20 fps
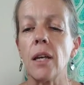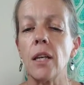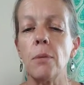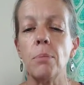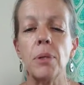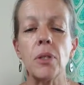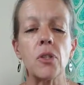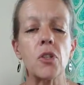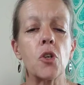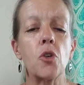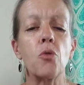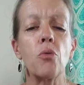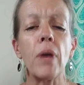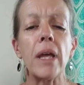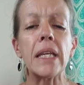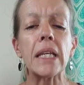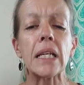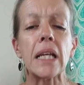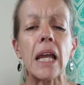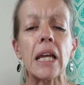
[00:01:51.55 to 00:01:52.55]
grated
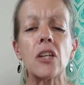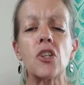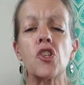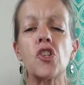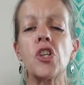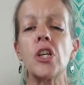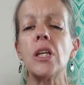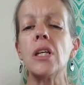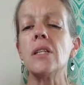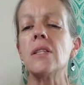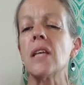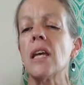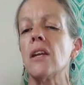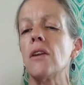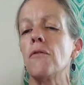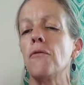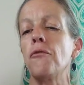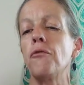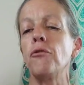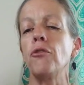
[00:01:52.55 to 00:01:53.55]
like cheese, and
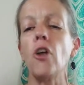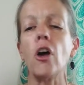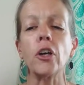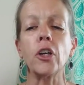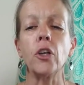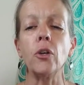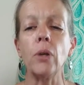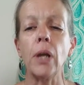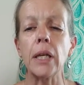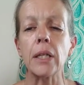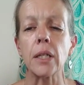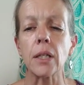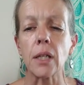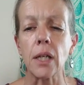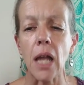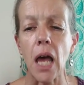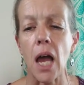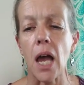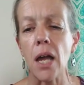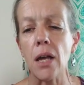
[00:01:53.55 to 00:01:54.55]
flocculated
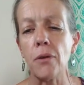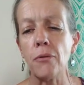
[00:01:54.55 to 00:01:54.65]
alive.